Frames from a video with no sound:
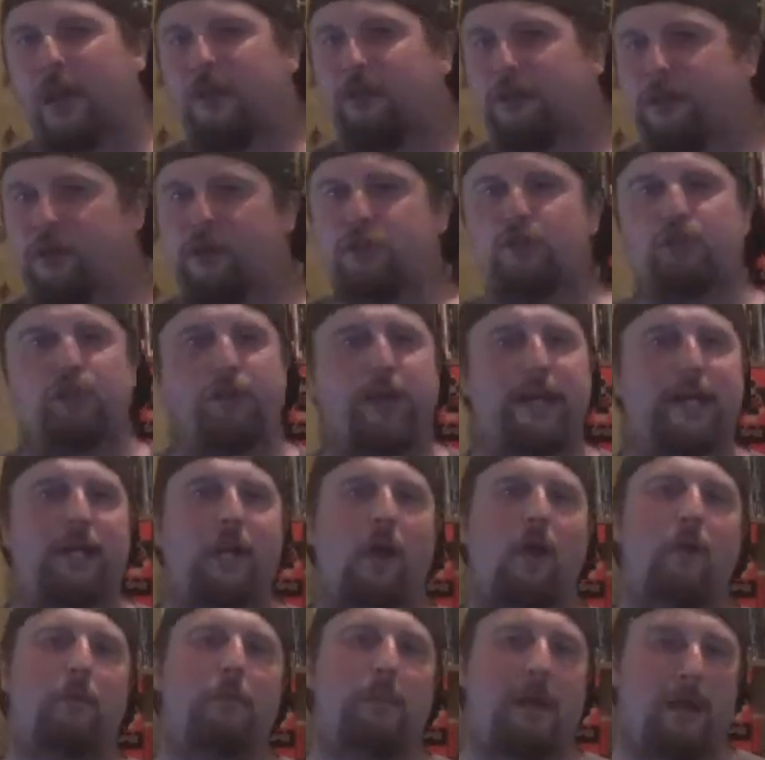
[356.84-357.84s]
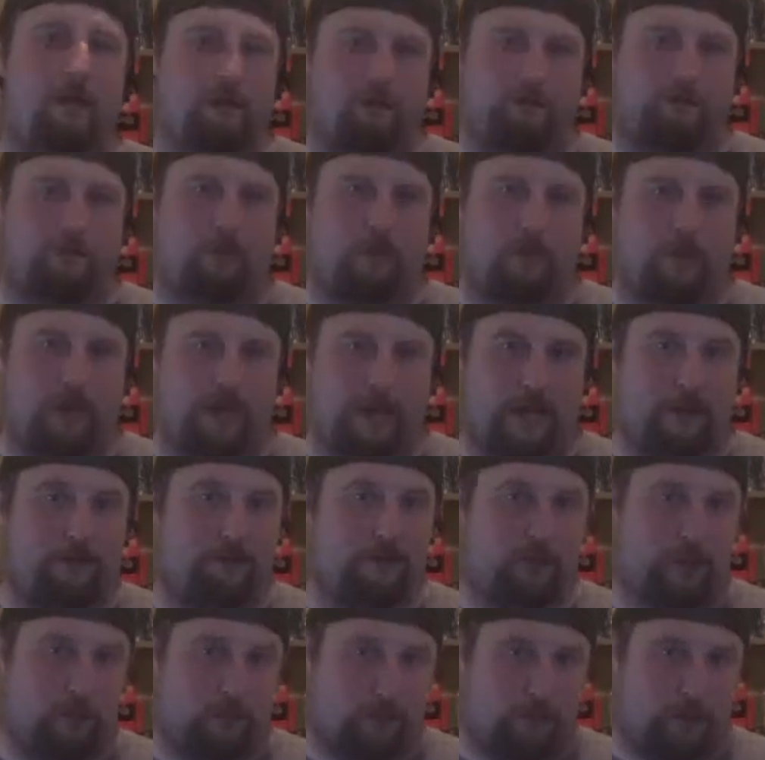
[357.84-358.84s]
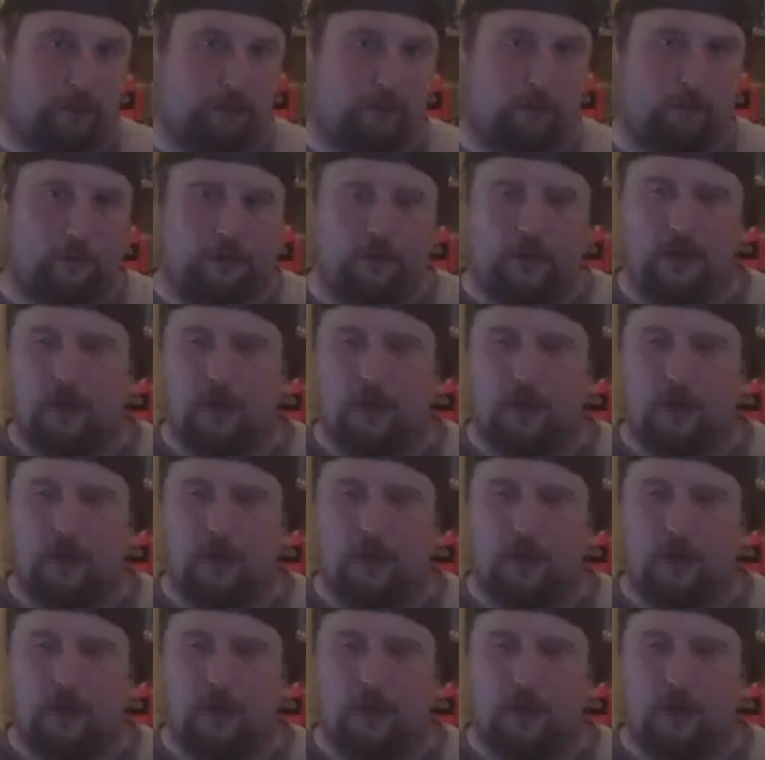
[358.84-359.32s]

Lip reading: Draco Malfoy, if you will,